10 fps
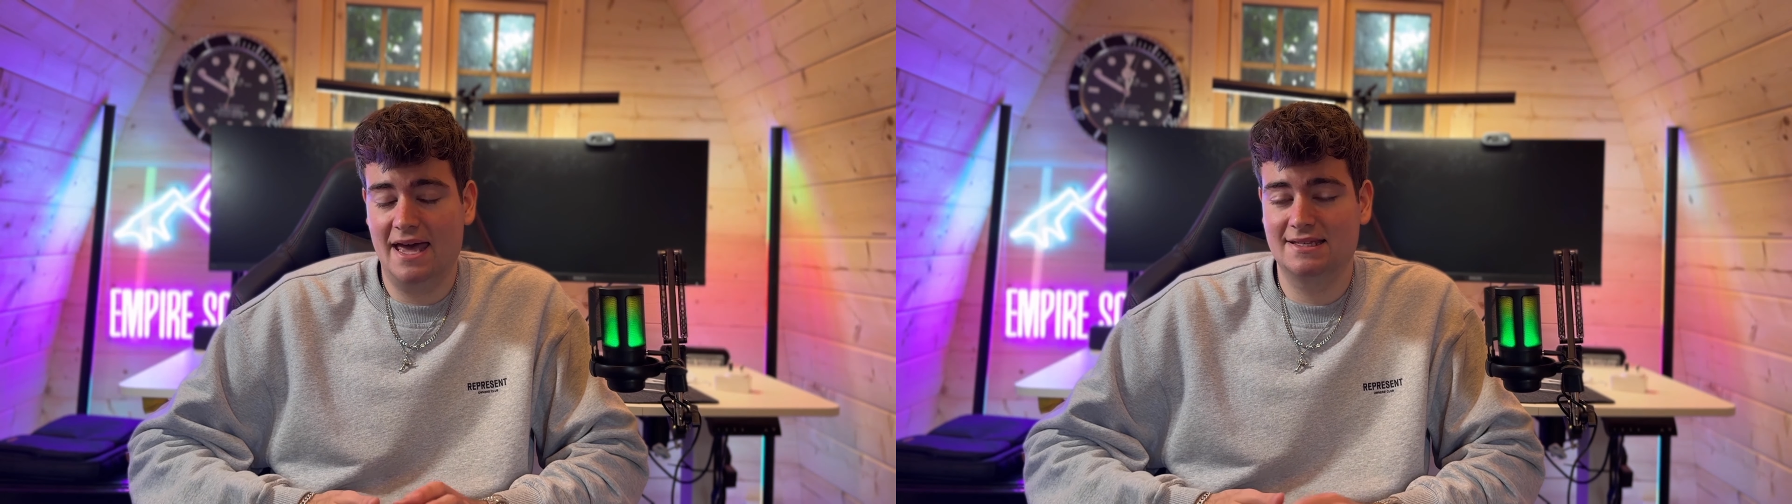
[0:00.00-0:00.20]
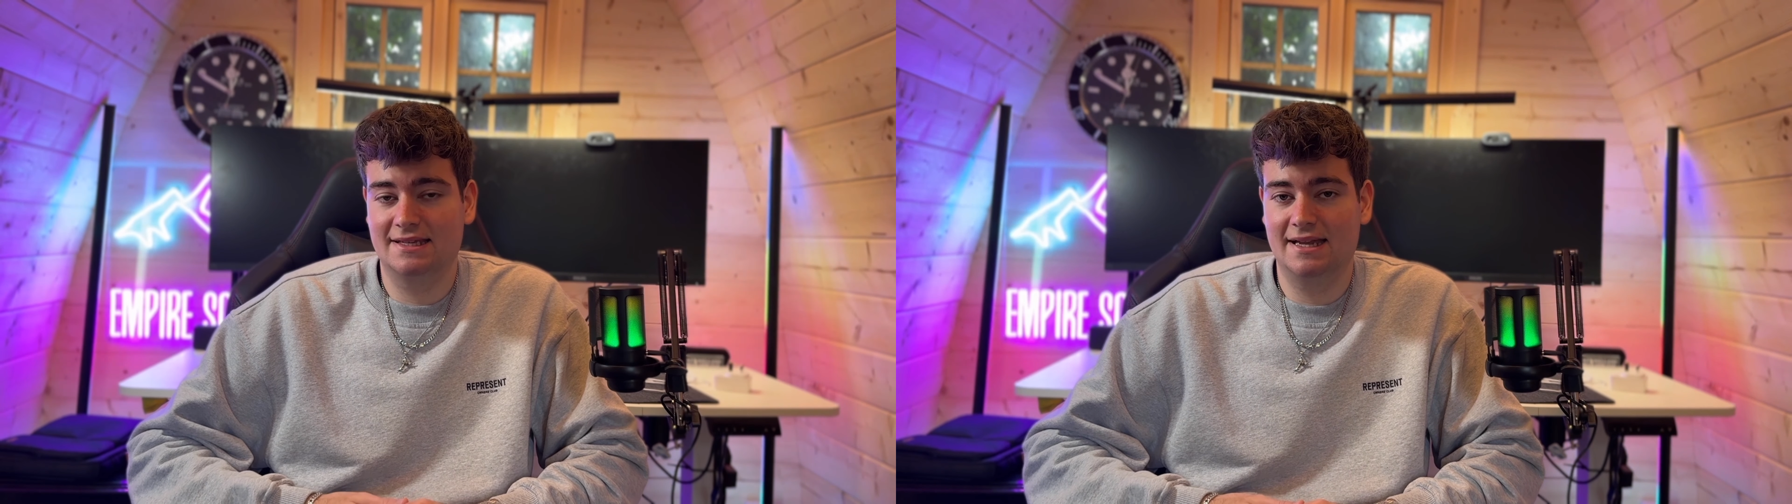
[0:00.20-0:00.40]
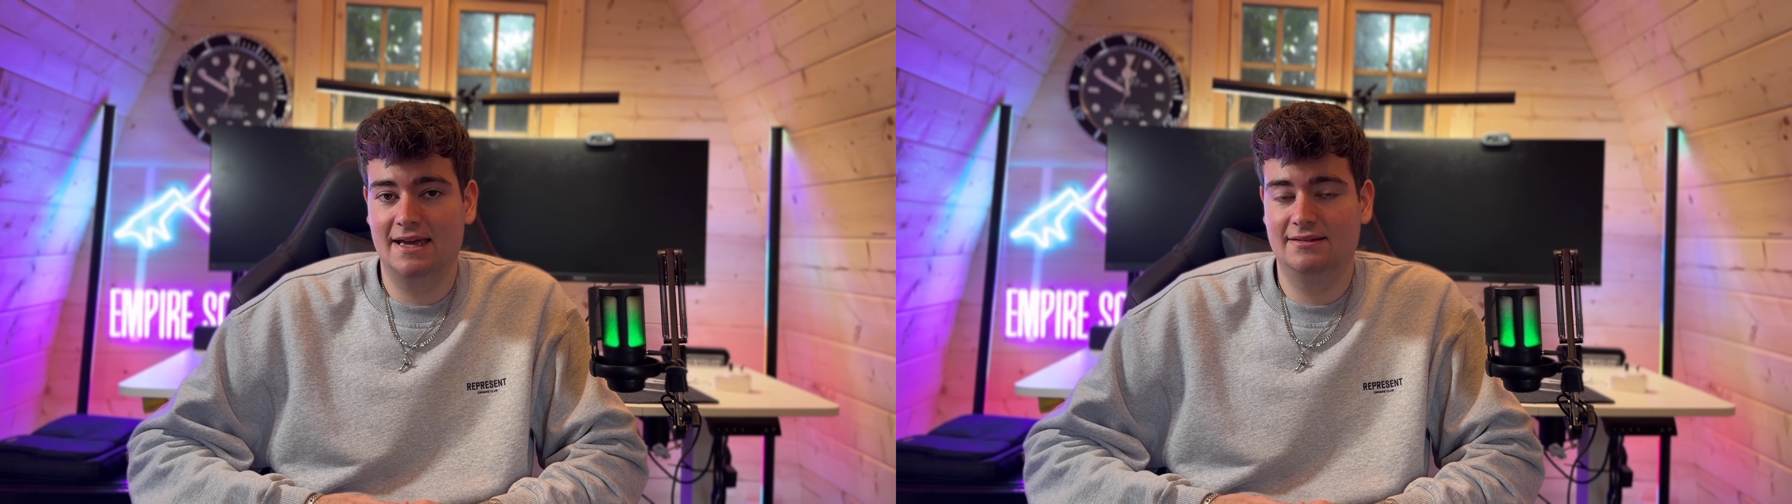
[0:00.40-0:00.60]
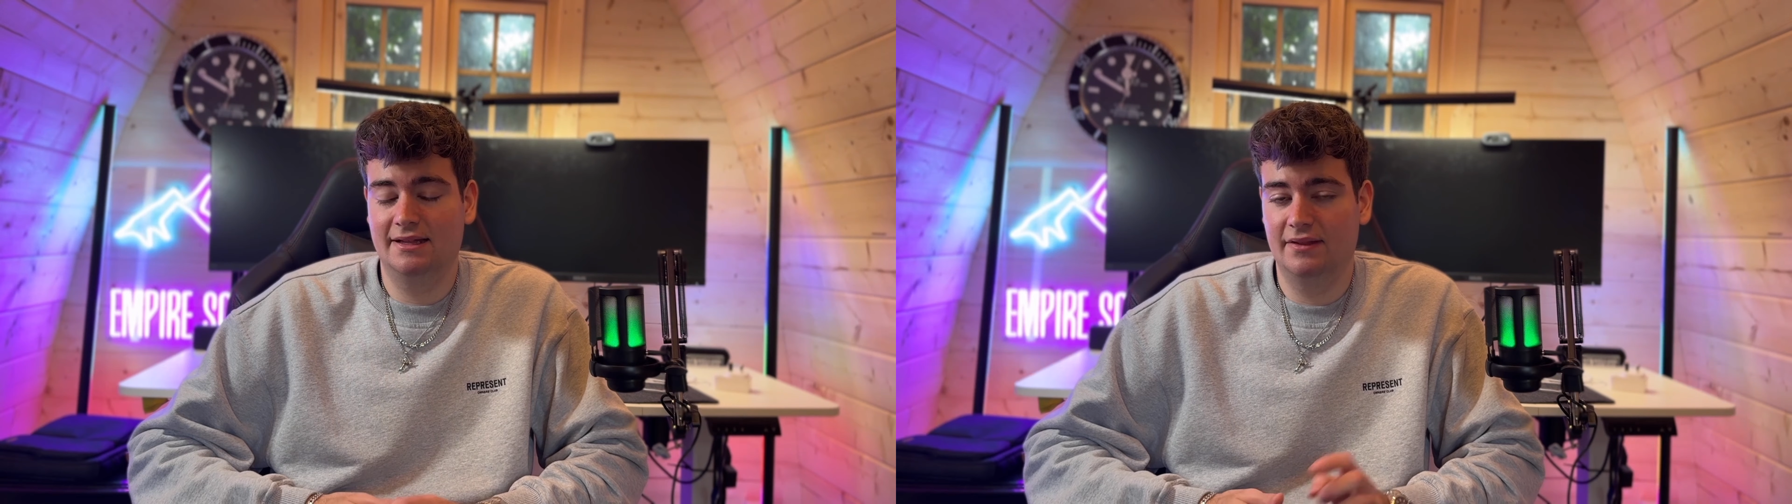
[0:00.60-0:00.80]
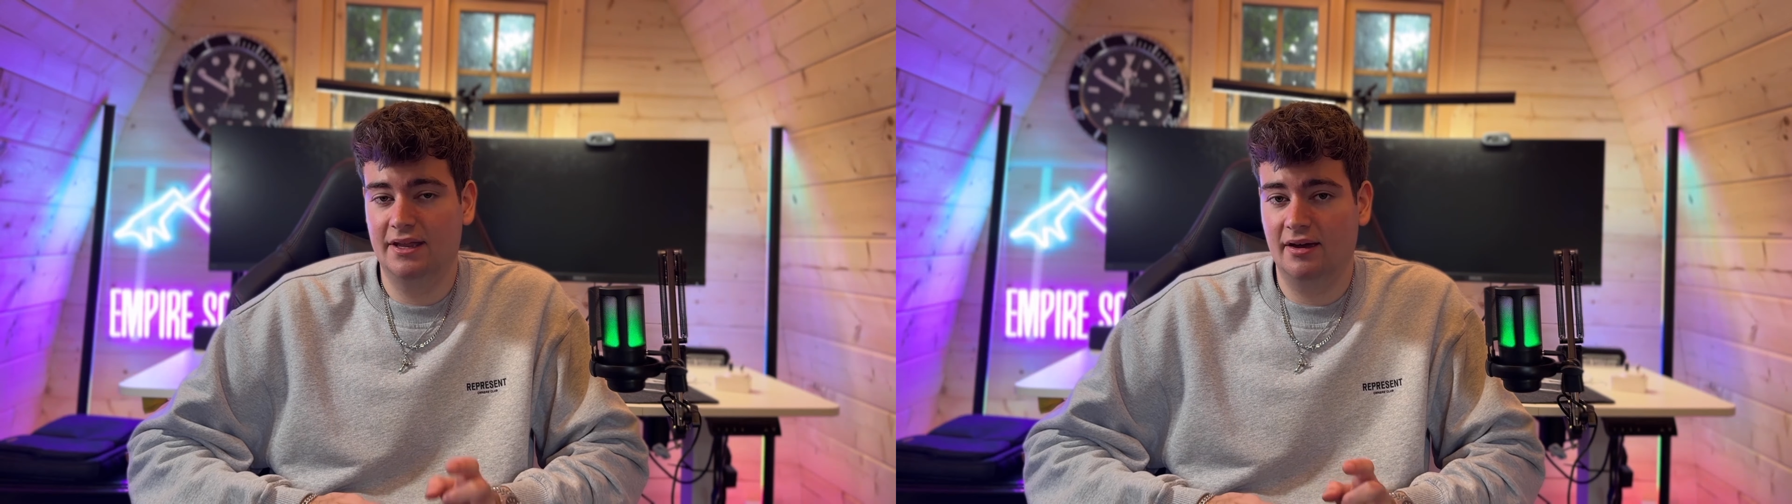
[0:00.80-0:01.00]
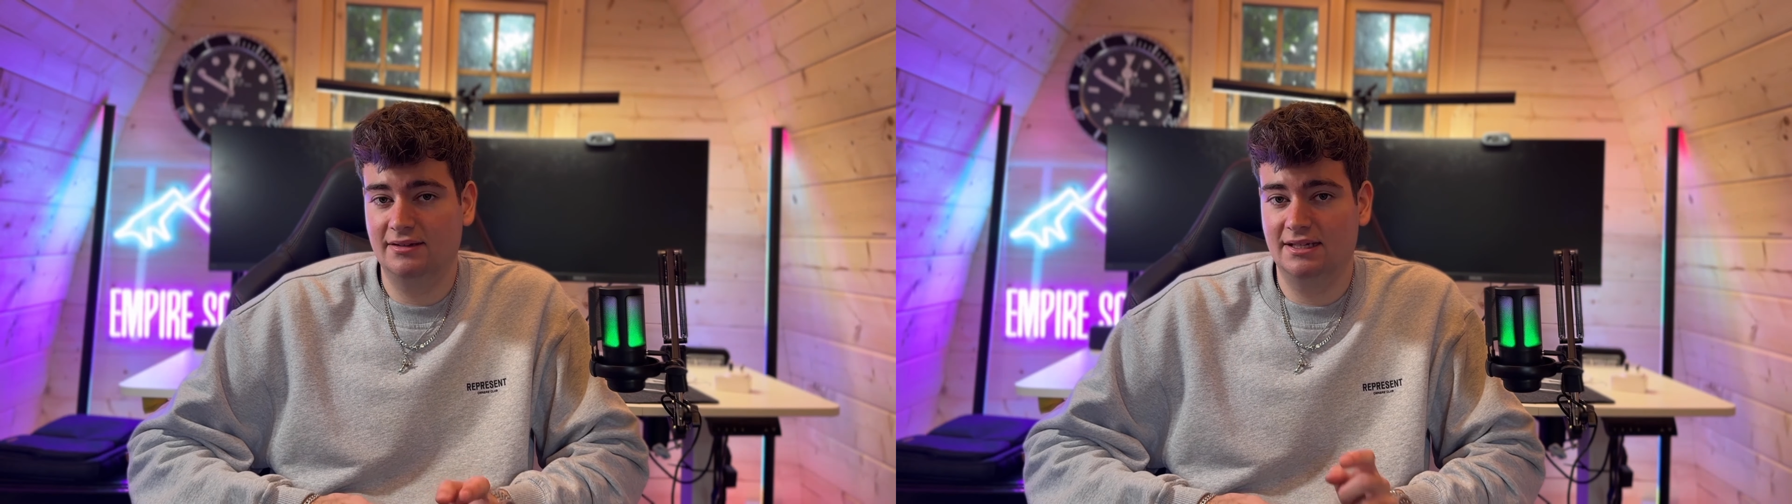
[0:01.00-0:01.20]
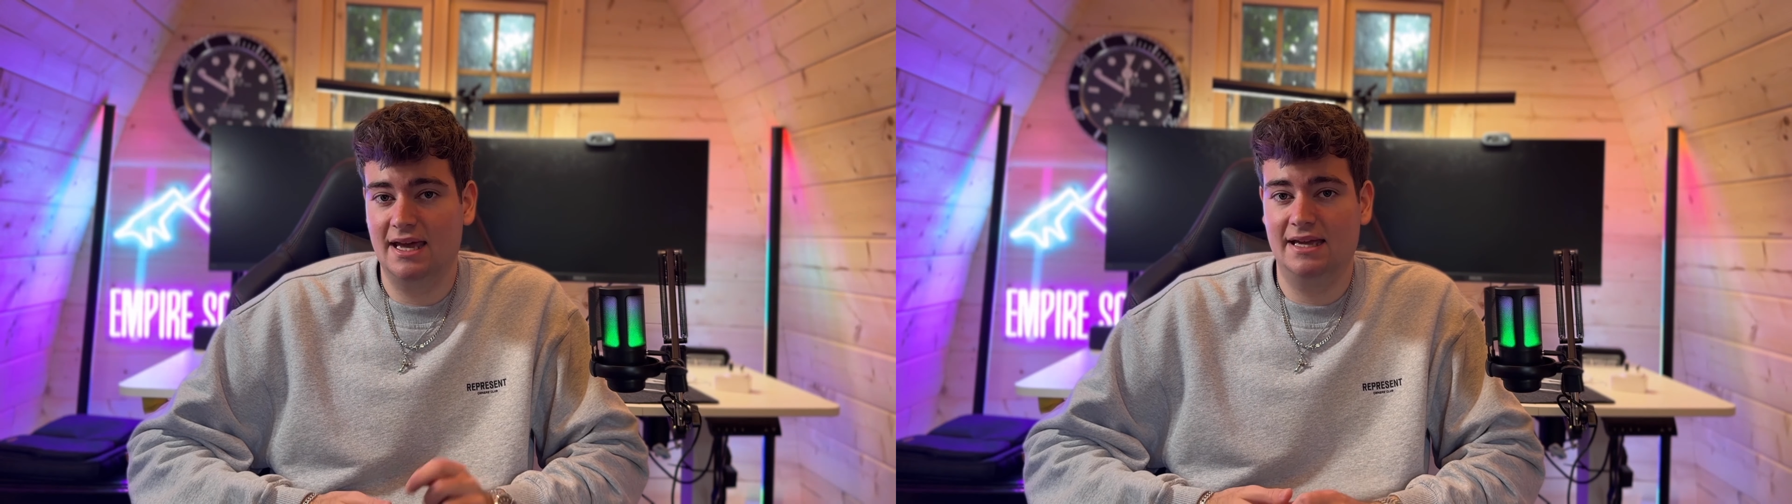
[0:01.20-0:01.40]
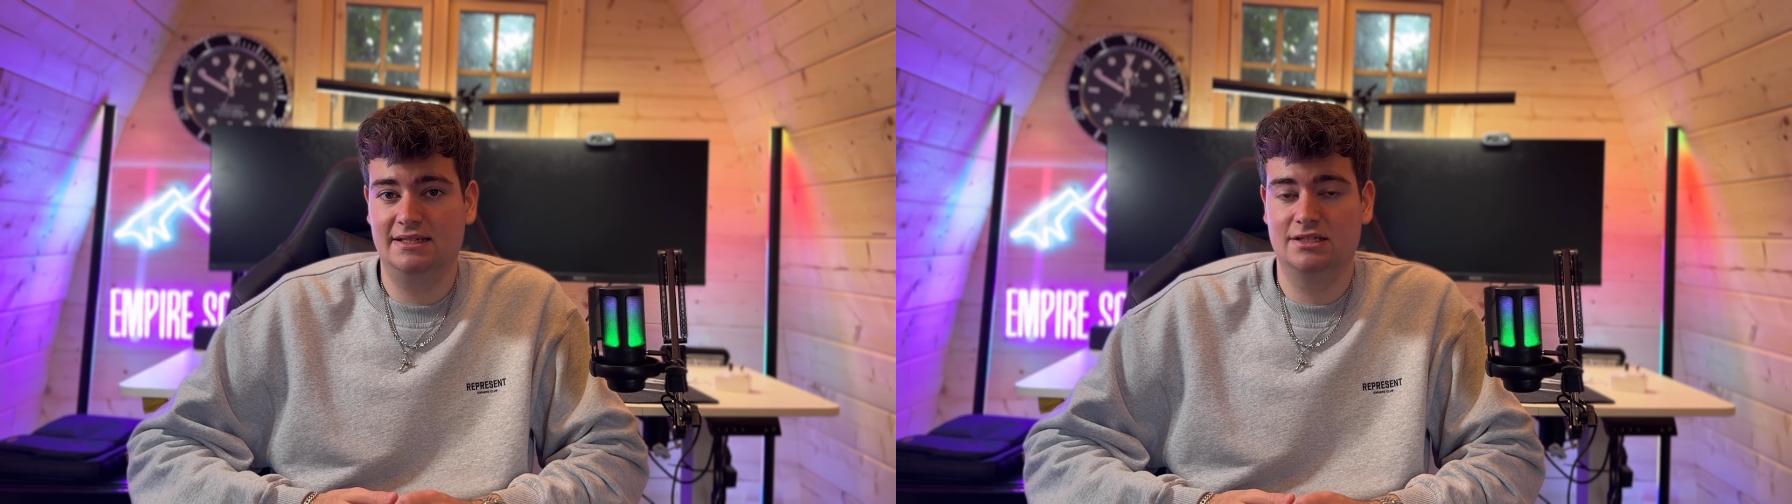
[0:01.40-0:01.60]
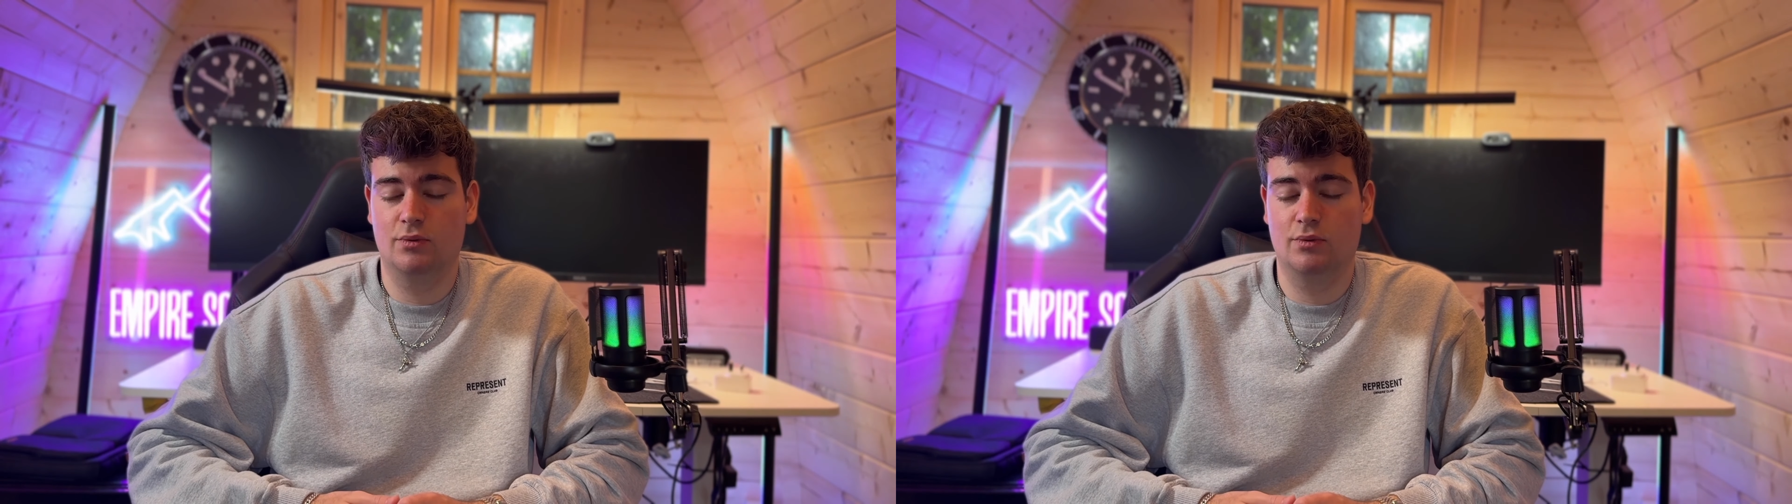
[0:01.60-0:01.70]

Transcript: escalated in the 1980s